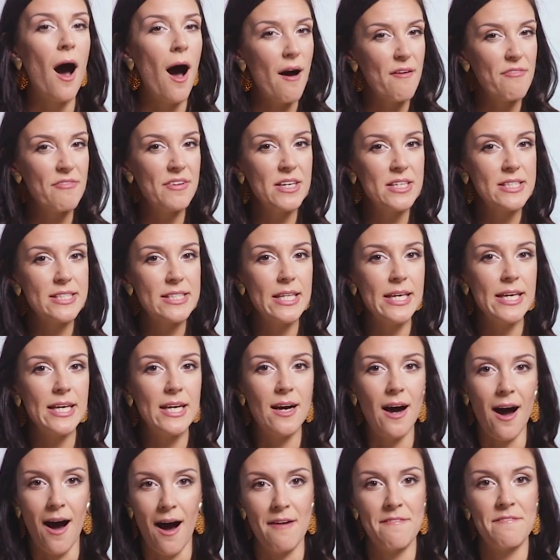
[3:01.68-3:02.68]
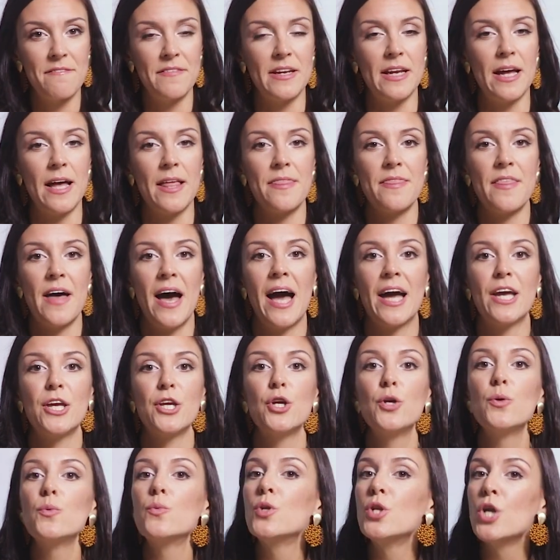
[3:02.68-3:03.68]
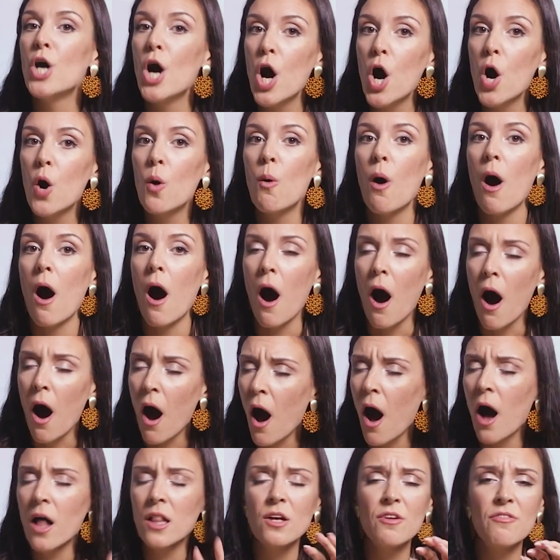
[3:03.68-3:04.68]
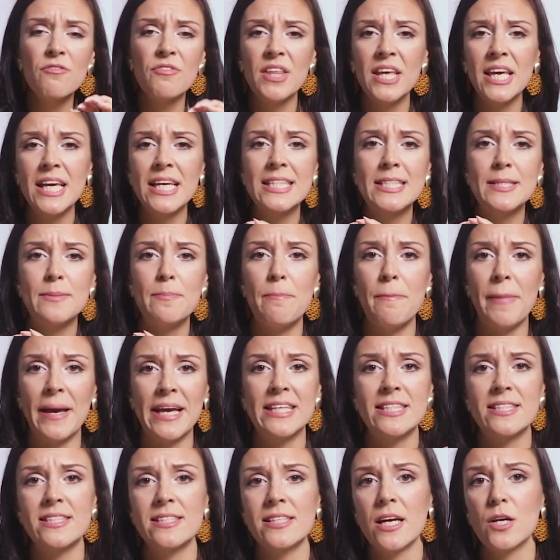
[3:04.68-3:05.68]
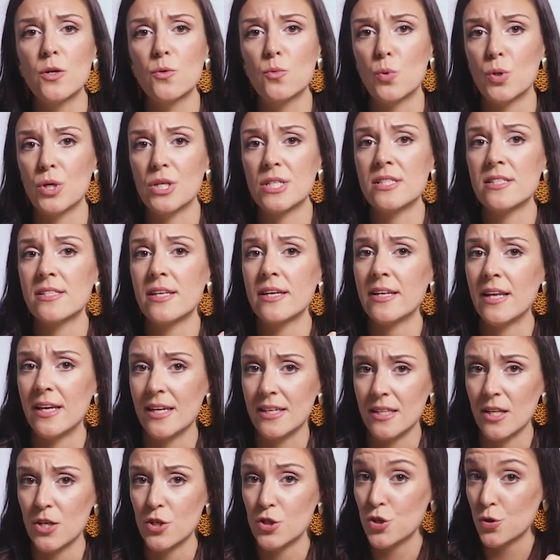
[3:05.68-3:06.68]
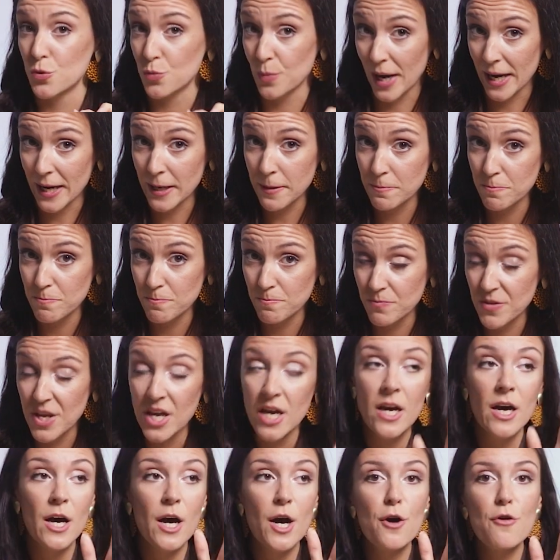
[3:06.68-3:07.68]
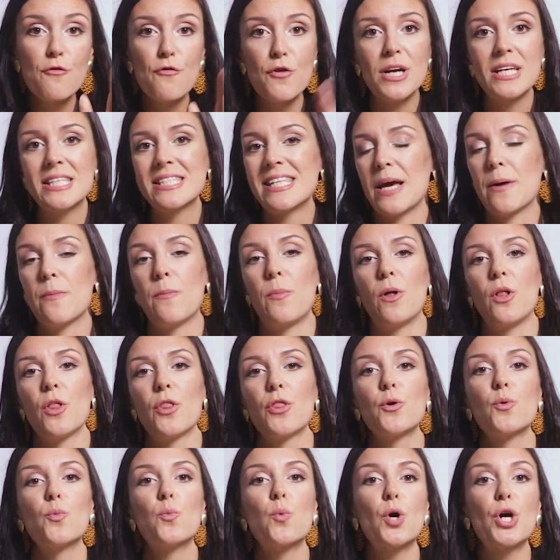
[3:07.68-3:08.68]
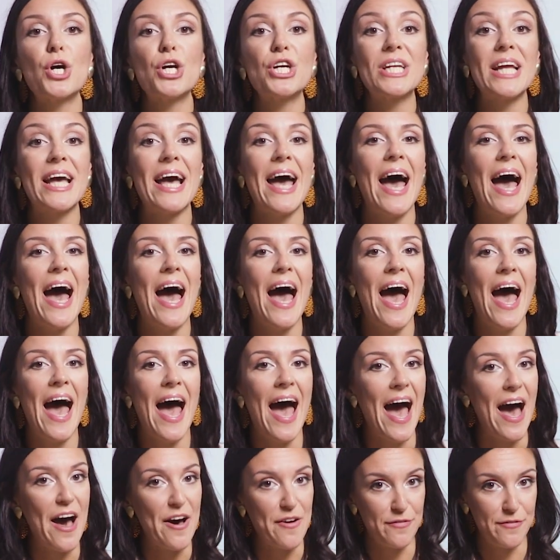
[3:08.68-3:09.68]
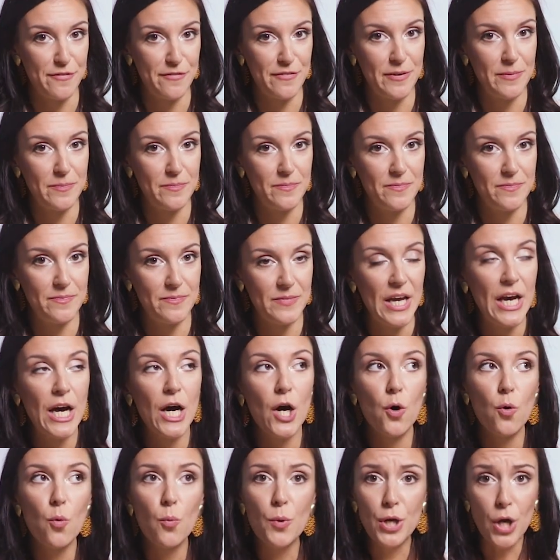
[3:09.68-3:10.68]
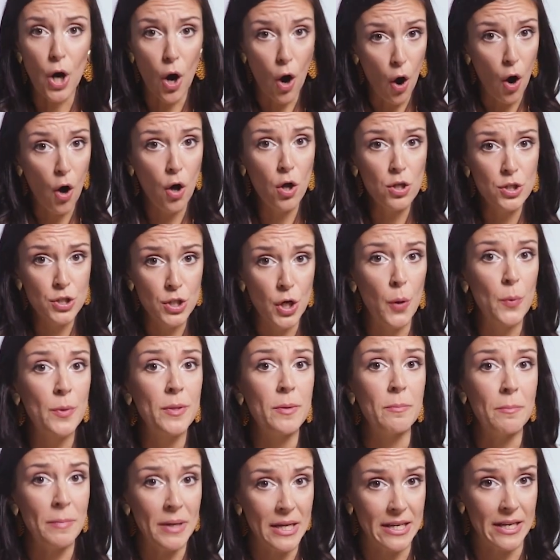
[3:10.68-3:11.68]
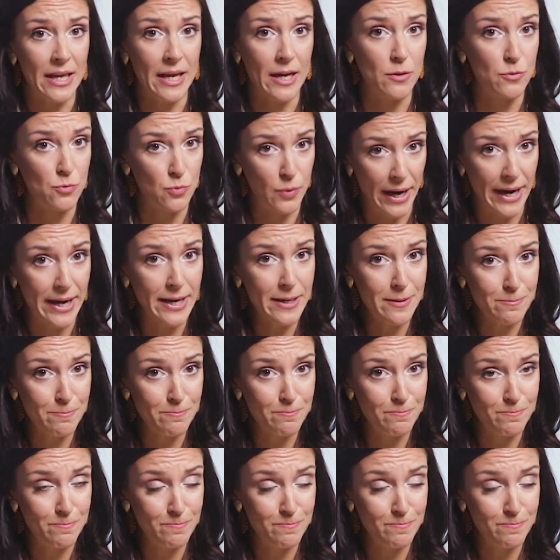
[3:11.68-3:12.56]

obviously confident that you know all of these basic words in English, right? For example, the word have. We all know the meaning, right?